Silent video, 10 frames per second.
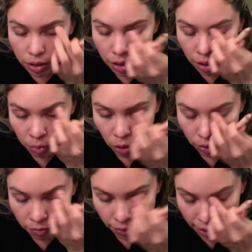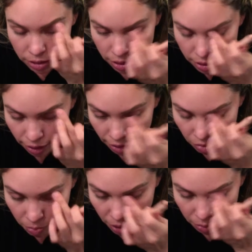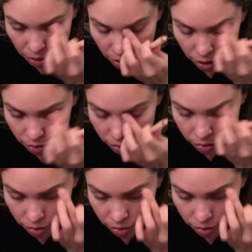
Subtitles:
And I'm going fast because I have the baby here.